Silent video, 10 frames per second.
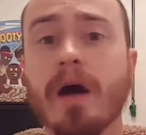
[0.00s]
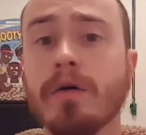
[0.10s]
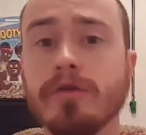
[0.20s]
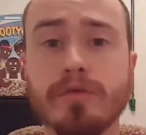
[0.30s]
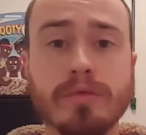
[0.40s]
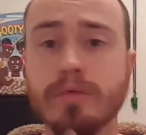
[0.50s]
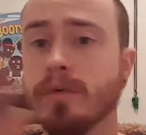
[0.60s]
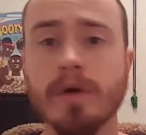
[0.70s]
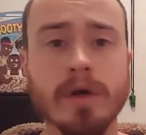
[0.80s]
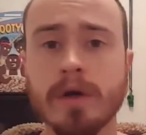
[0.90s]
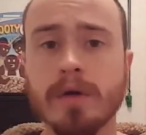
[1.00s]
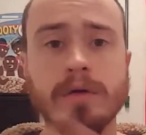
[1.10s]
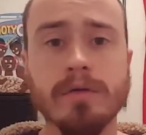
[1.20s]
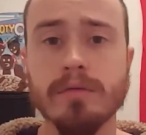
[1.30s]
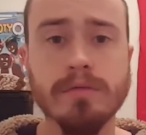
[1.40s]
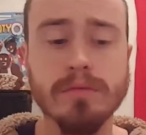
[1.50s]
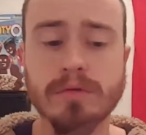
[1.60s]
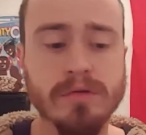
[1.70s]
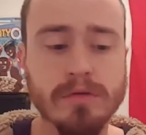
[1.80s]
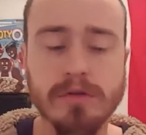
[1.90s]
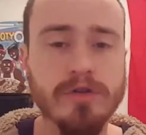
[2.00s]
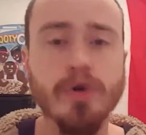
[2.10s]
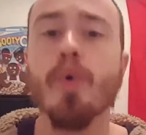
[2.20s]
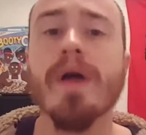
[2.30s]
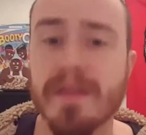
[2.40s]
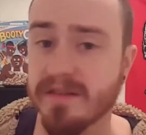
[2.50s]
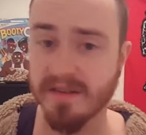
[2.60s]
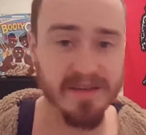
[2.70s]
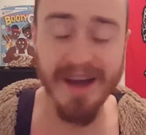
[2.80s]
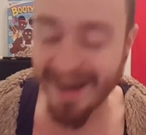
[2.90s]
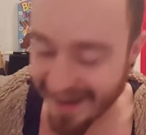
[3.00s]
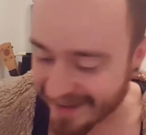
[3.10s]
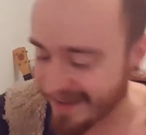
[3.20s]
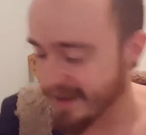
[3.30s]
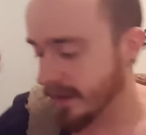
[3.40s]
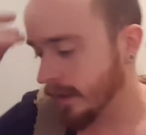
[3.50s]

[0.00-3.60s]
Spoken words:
how you do it. This is not...